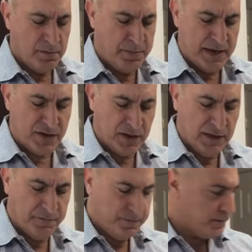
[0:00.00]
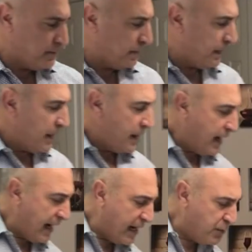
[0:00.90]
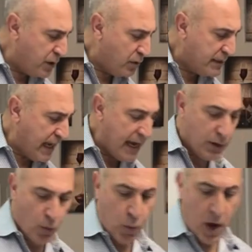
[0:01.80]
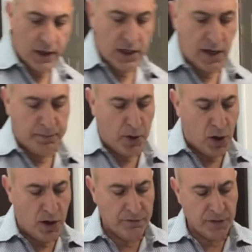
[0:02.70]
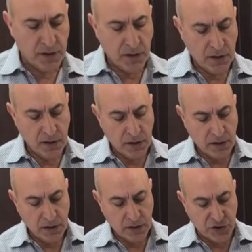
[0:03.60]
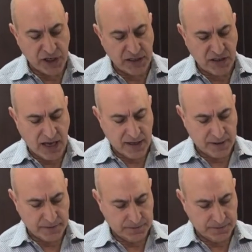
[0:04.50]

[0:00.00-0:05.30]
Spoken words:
basil leaf. And we're going to add 1 cup of chicken stock.